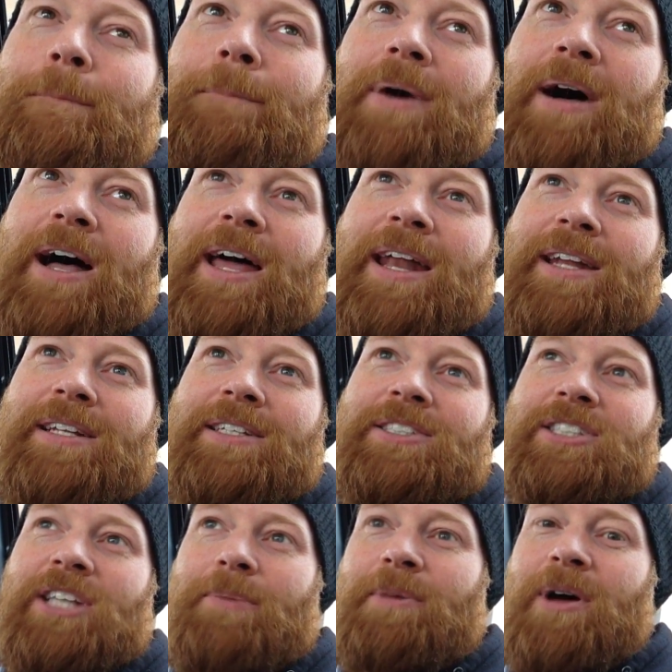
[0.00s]
But
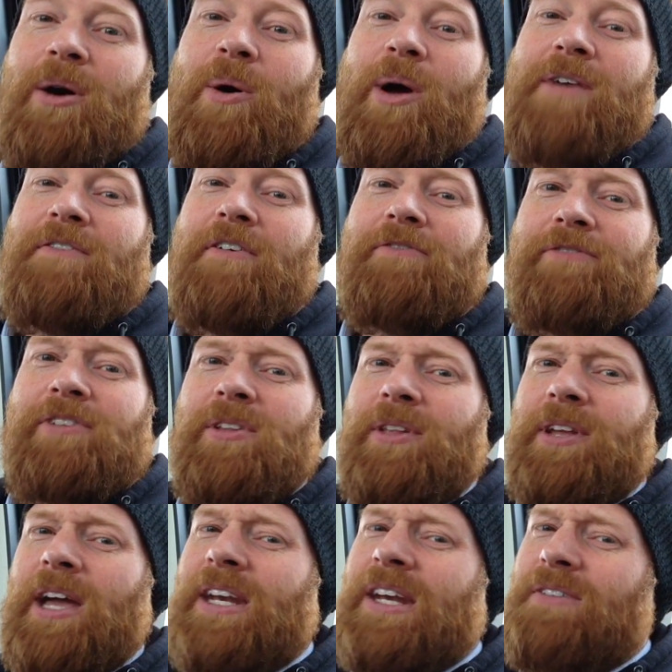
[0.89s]
somehow I have a
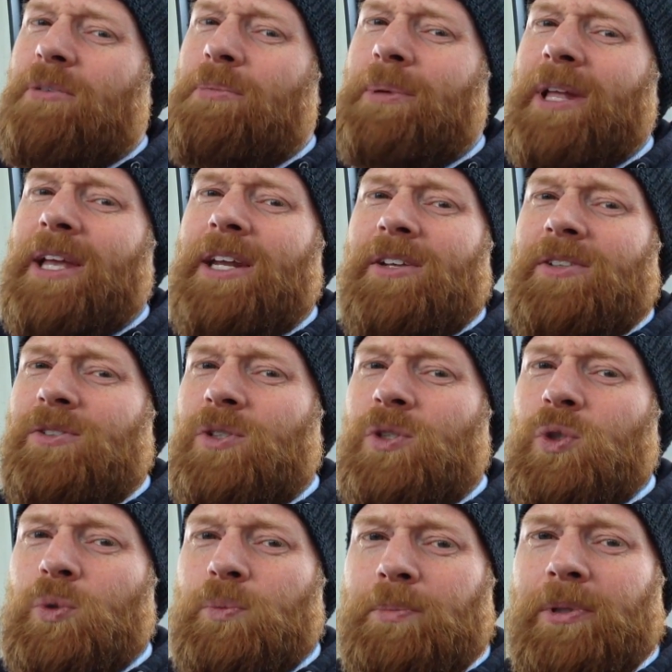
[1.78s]
feeling I never played it
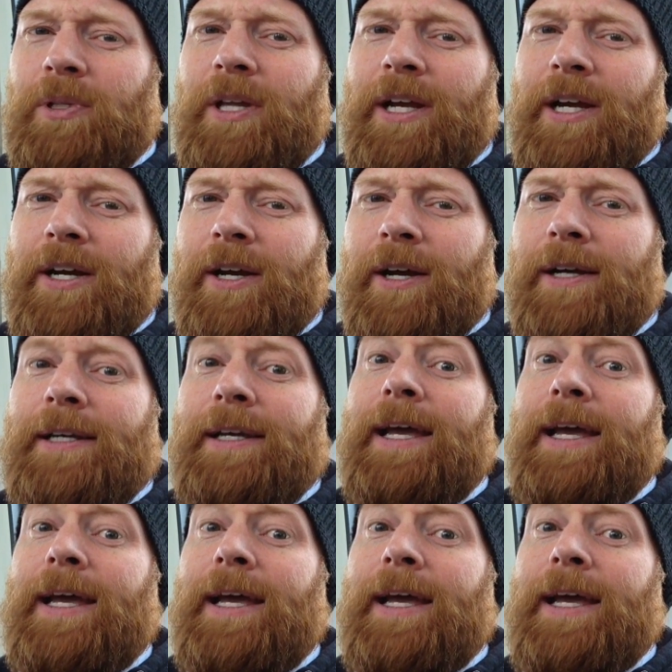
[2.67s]
2-player.